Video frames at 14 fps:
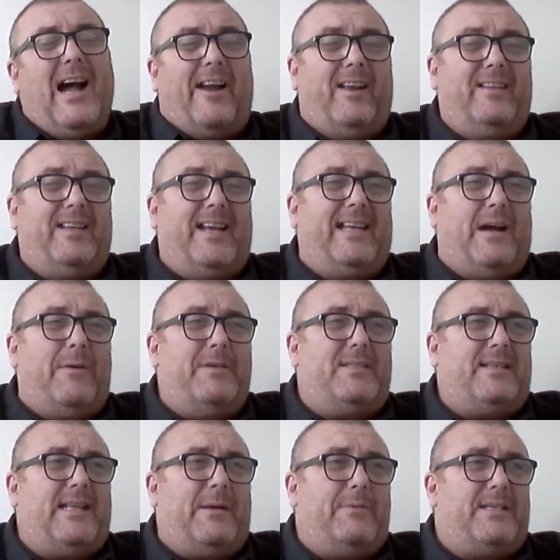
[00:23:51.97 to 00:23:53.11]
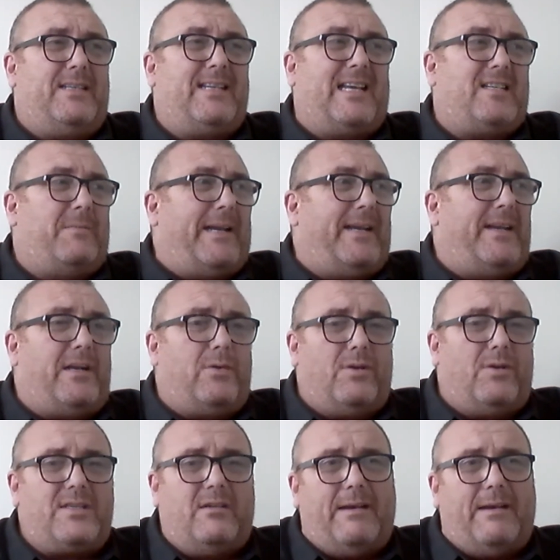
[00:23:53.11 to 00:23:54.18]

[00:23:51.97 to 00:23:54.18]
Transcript: And I think that was exacerbated, of course,